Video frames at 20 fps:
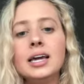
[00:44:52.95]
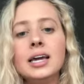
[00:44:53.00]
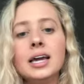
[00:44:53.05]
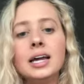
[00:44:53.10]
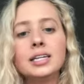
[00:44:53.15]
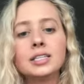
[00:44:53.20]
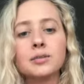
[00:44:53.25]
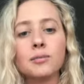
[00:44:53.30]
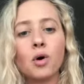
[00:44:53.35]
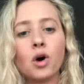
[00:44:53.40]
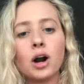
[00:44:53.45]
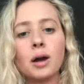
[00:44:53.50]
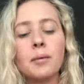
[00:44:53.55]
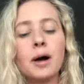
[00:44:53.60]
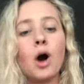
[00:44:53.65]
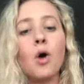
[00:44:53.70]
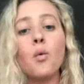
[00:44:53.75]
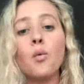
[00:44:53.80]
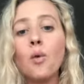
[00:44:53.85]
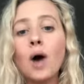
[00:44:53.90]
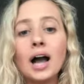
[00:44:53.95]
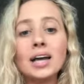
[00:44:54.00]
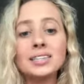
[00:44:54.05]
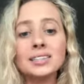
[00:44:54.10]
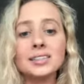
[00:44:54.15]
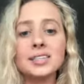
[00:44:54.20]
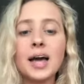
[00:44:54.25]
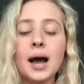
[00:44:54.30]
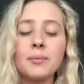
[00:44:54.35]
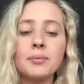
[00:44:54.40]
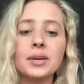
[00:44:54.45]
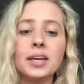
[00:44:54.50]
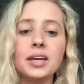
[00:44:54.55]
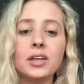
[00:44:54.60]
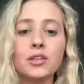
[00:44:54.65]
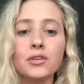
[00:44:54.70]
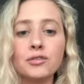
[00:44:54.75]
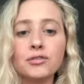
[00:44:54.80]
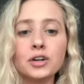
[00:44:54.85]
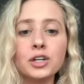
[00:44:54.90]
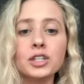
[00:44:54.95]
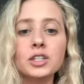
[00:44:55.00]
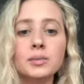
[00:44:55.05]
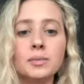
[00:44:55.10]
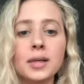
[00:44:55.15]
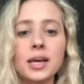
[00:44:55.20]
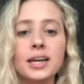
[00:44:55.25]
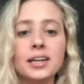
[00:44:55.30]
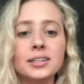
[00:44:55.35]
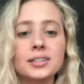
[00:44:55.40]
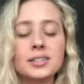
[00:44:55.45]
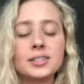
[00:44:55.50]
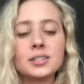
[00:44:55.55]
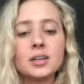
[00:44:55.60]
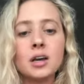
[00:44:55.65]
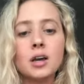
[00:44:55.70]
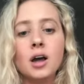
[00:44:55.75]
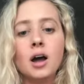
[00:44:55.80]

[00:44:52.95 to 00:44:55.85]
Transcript: it's more about why is this happening in the first place